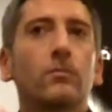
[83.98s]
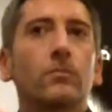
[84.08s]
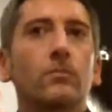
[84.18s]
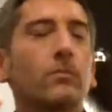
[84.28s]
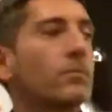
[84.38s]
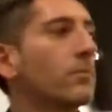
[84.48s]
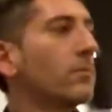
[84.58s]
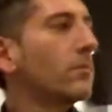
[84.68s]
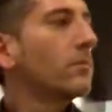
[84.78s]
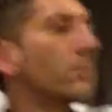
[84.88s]

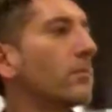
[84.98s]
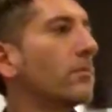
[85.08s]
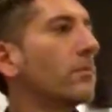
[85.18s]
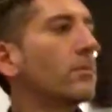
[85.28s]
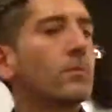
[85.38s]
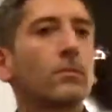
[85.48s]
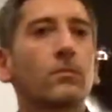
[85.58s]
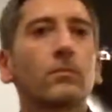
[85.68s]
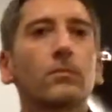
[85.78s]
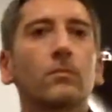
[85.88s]

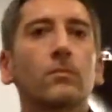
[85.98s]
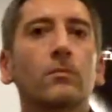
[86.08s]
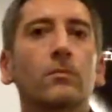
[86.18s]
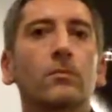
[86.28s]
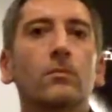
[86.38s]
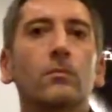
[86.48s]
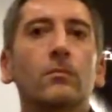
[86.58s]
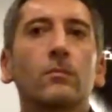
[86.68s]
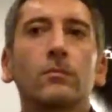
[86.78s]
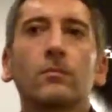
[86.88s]

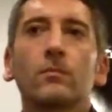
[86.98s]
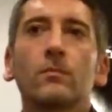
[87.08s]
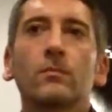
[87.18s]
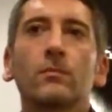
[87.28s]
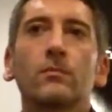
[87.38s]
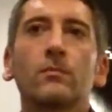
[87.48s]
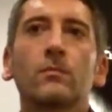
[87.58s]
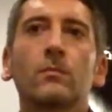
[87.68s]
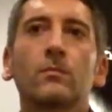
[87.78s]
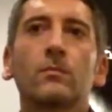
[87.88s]

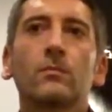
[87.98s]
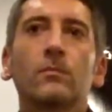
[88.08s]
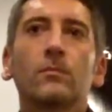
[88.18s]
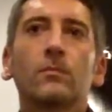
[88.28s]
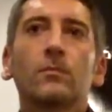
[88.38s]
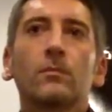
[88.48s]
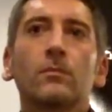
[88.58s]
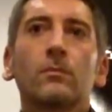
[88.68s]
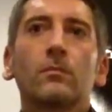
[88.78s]
[no speech]